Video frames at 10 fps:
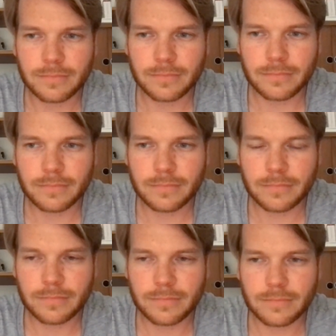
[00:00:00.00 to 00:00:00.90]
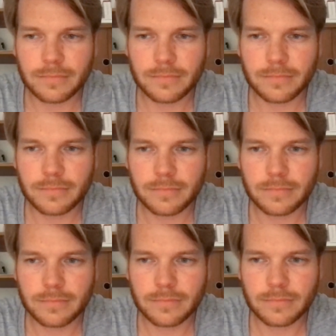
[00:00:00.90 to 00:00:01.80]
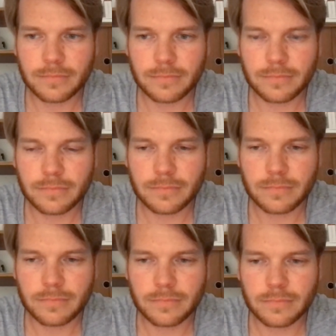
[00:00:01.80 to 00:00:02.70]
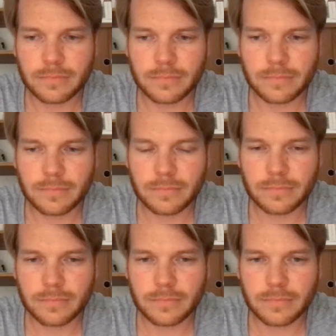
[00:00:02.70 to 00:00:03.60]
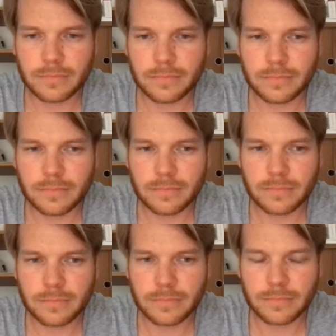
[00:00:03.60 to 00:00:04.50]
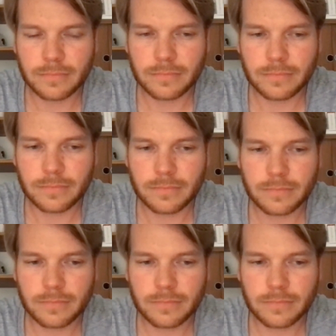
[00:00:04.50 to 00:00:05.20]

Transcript: [no speech]